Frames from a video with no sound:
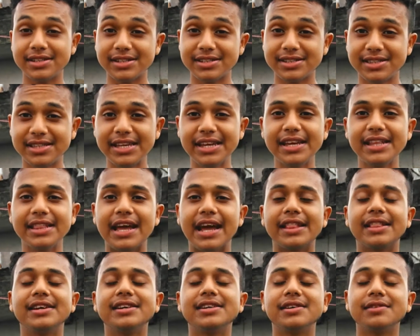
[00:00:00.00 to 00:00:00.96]
see
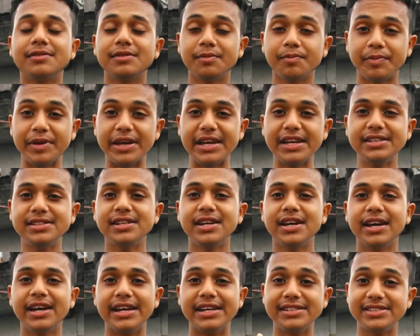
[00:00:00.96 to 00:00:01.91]
that the page
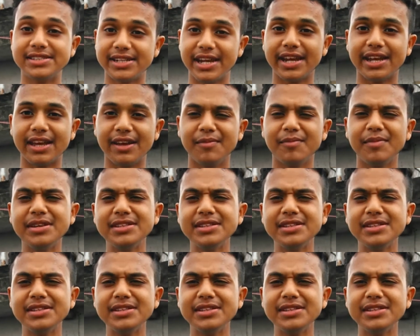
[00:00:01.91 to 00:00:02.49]
is shaking.